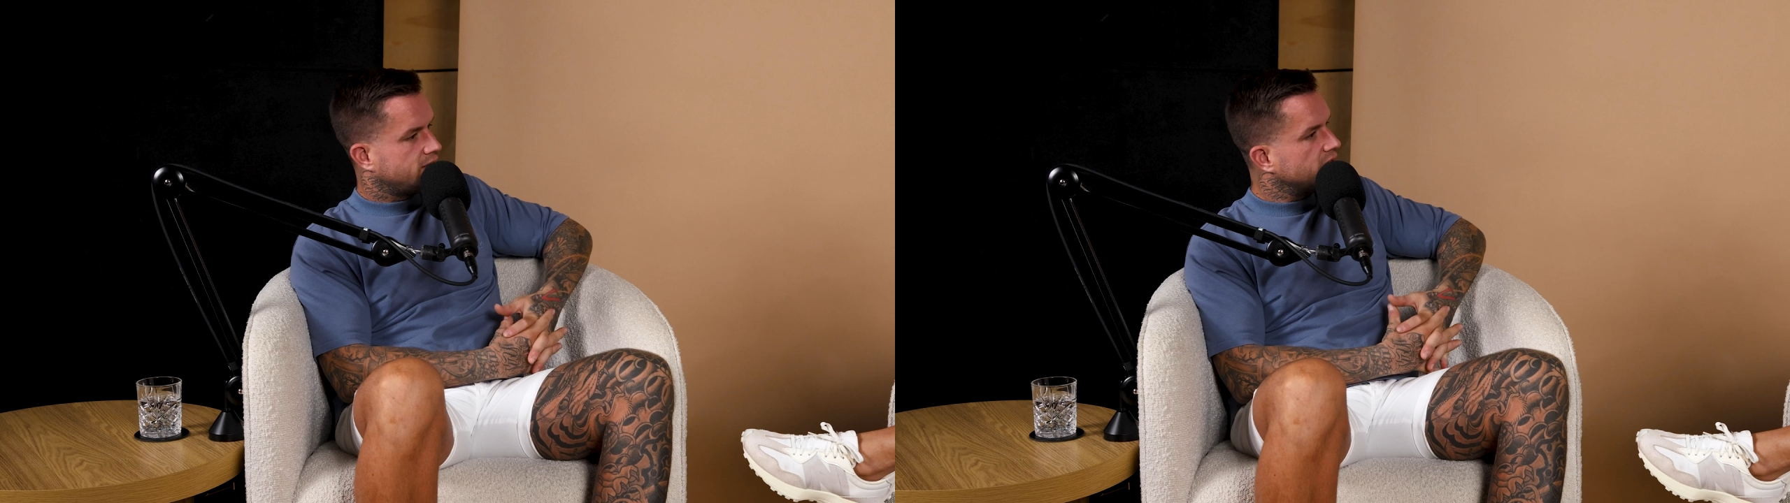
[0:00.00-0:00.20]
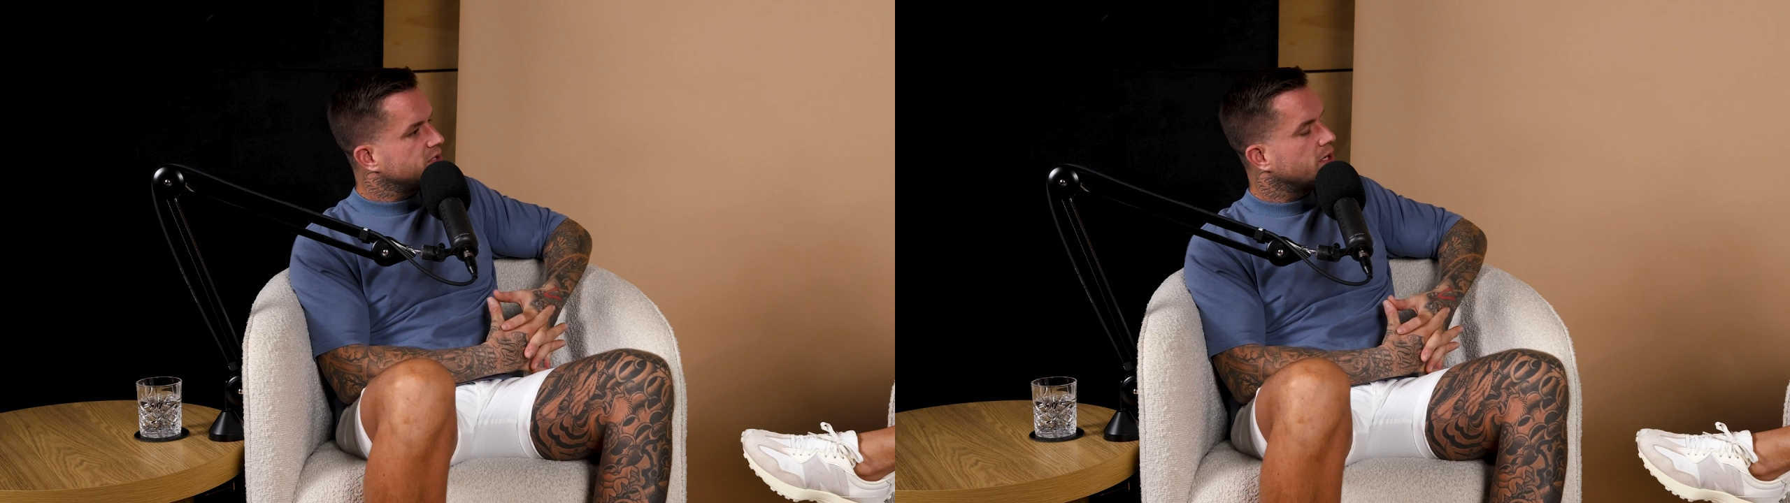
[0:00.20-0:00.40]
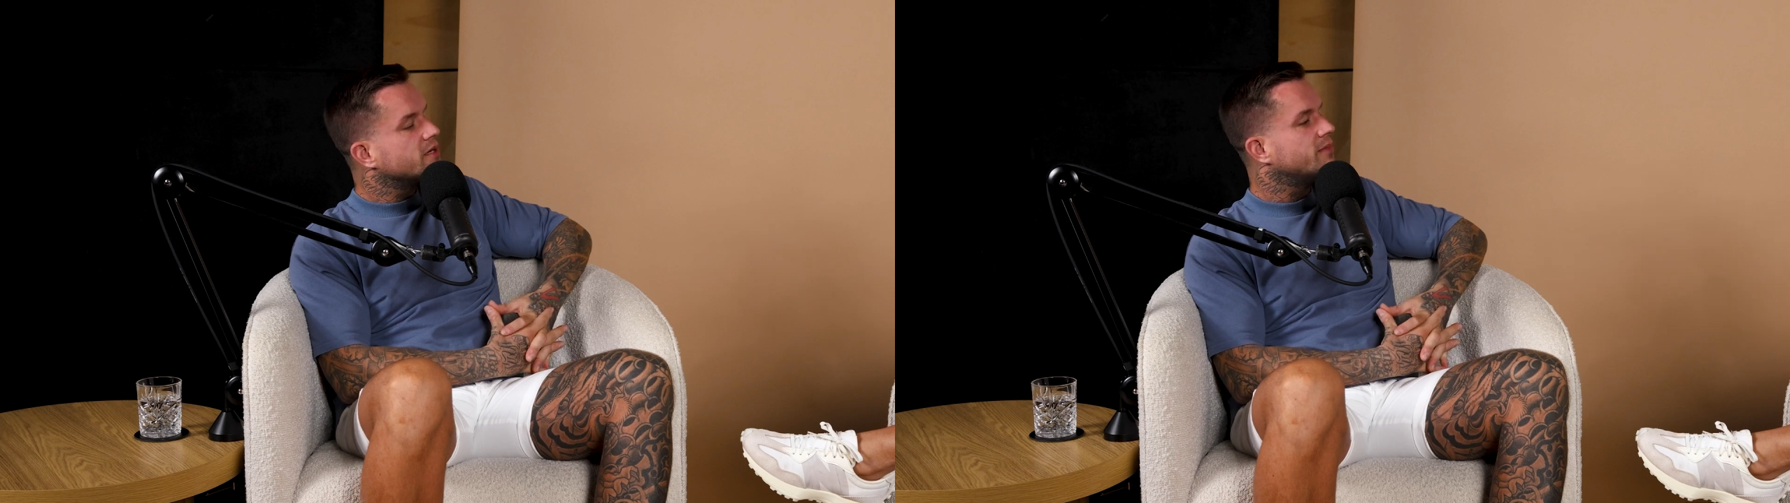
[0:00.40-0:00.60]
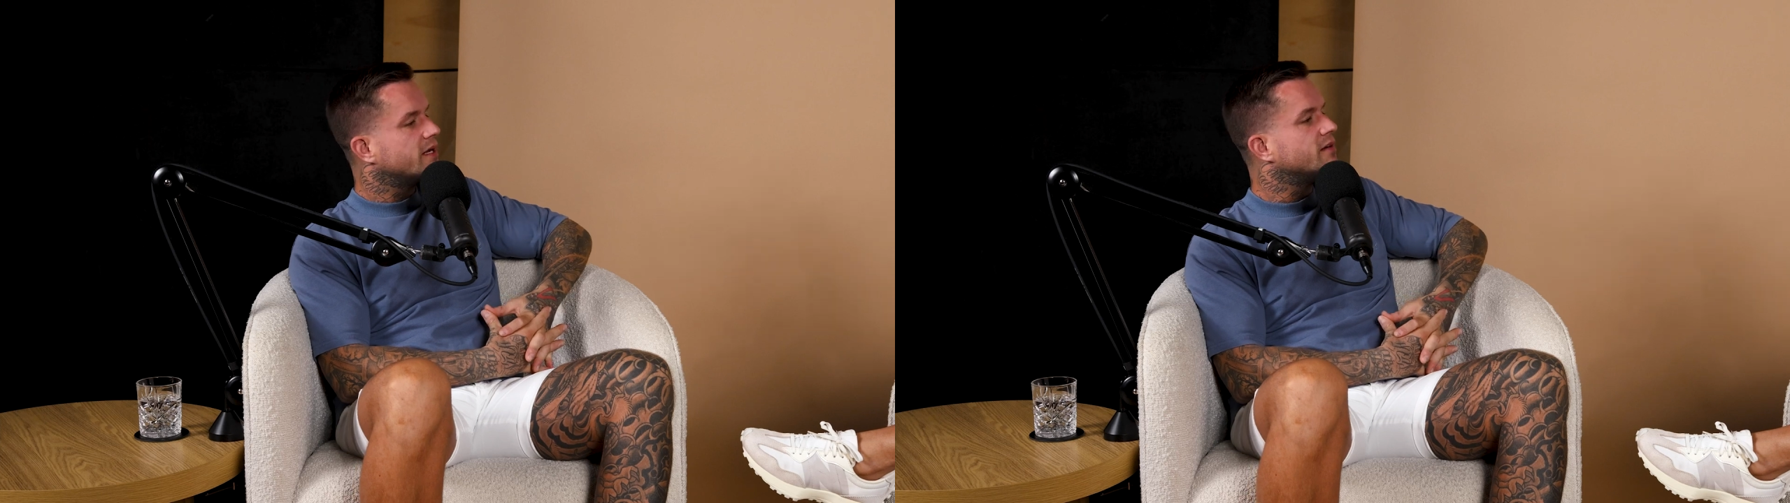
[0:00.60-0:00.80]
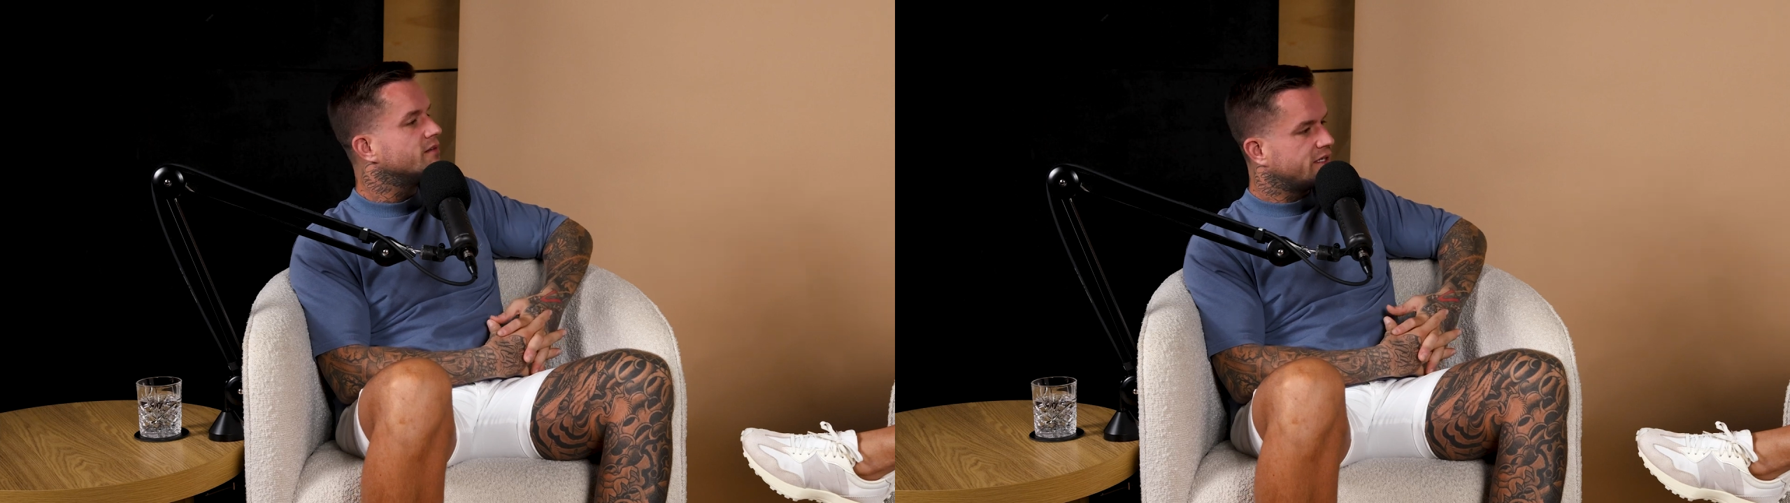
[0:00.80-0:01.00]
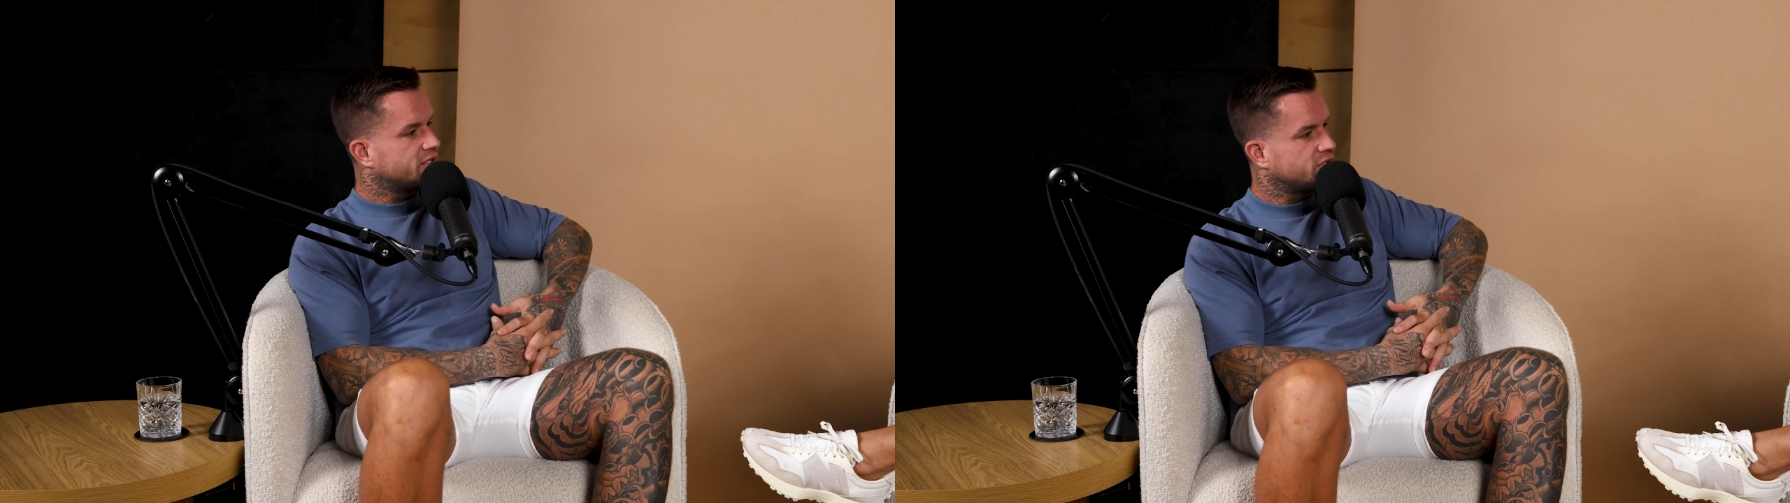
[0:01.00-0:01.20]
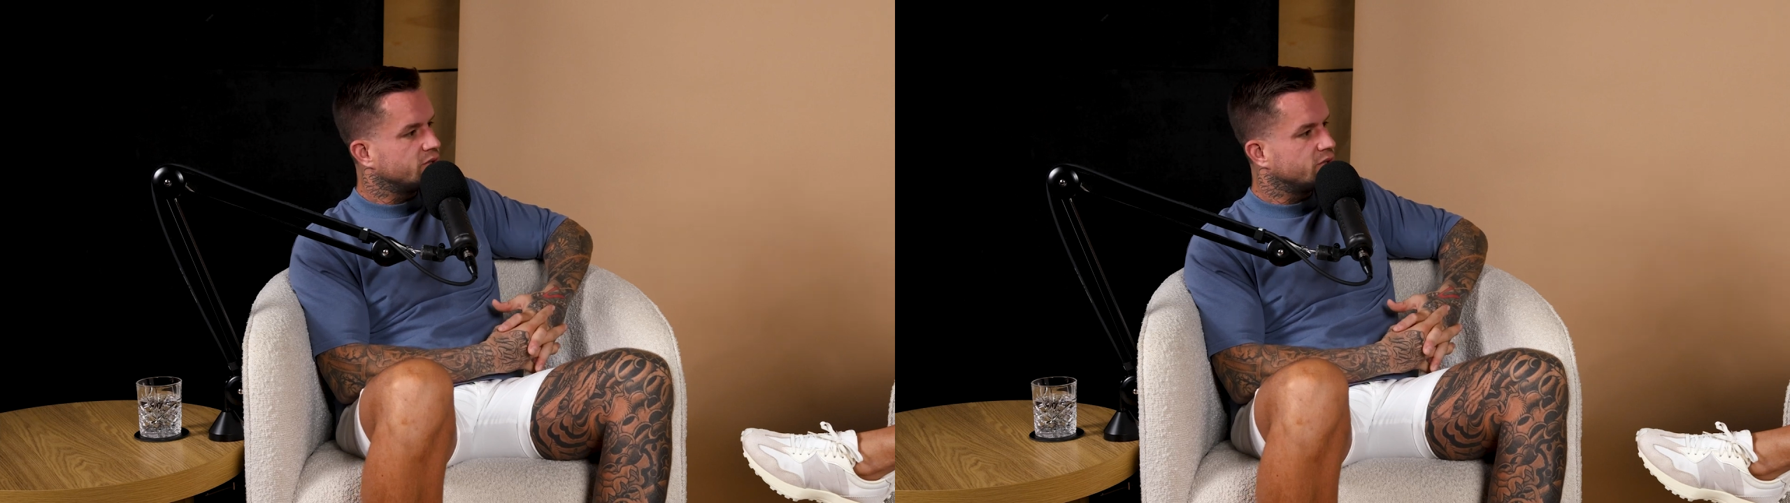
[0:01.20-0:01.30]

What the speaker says: that's my competitive edge.